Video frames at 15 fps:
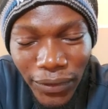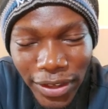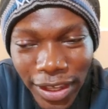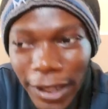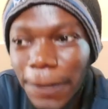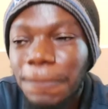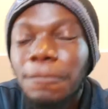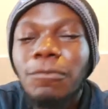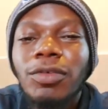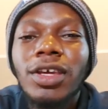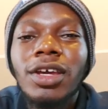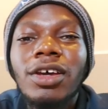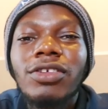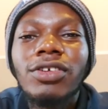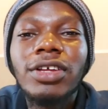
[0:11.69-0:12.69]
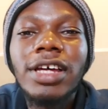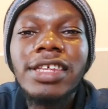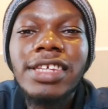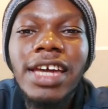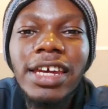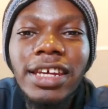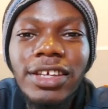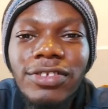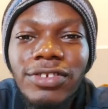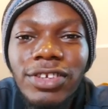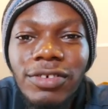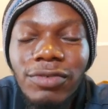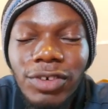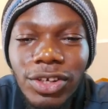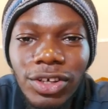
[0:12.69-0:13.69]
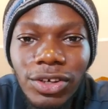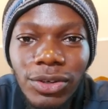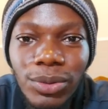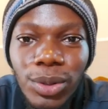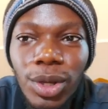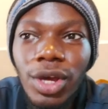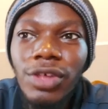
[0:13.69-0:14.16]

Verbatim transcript: Okay, so let's get into the video.